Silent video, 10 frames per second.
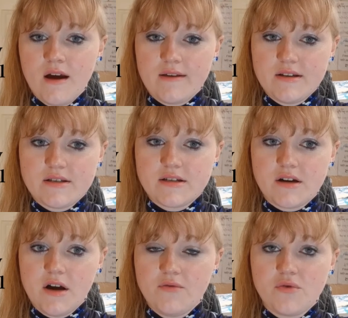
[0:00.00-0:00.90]
And this
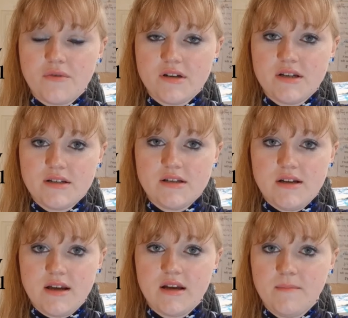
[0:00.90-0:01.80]
desire for
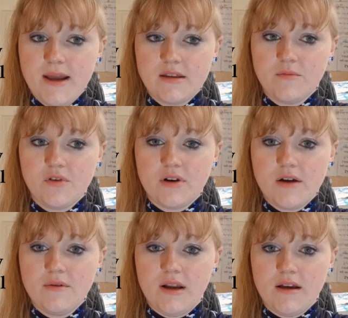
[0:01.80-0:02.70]
authenticity can make them feel
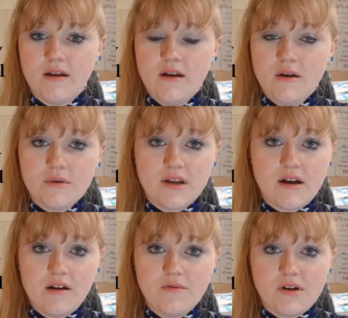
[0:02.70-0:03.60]
lonely when they
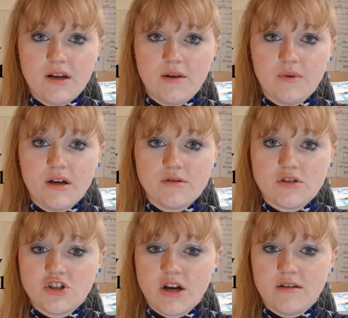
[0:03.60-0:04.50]
can't find anyone else
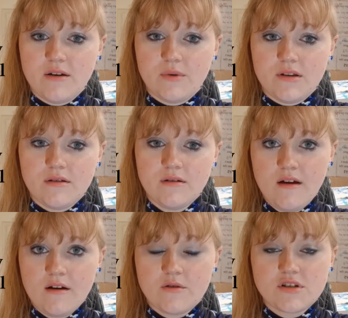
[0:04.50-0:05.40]
to share that with,
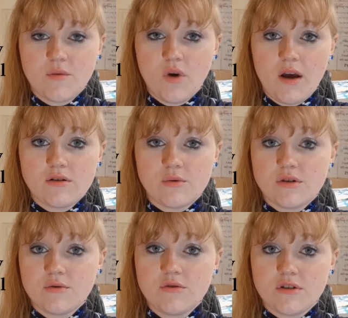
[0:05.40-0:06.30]
or someone else who is
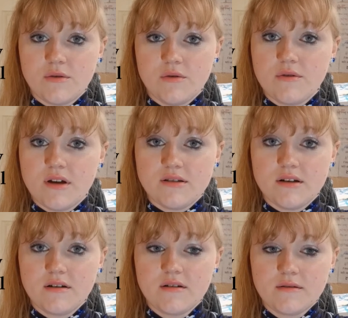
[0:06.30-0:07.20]
also
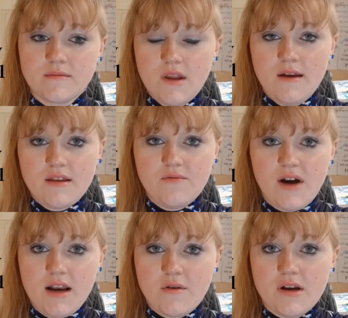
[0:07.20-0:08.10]
authentic. They
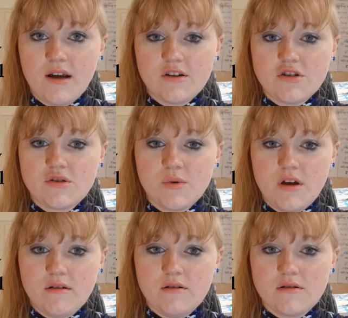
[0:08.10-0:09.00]
value connections with
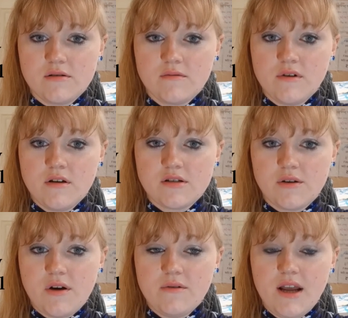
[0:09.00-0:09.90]
others,
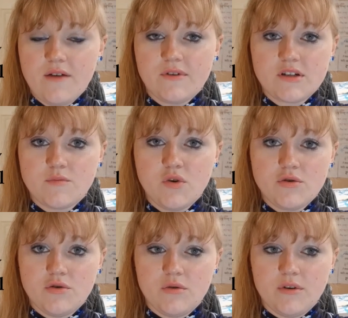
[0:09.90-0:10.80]
so only having small
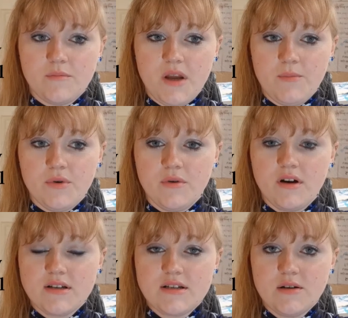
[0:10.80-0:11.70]
talk with people
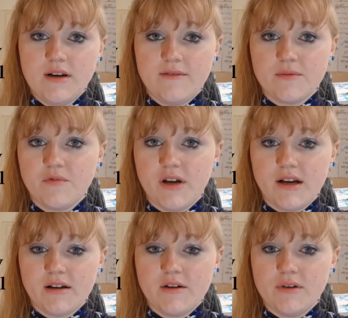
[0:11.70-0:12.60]
can still leave them
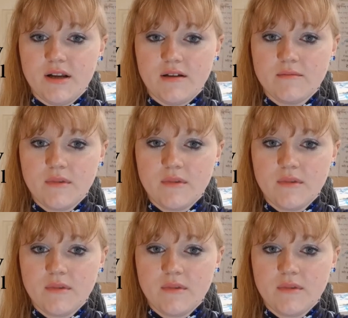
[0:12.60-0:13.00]
feeling lonely.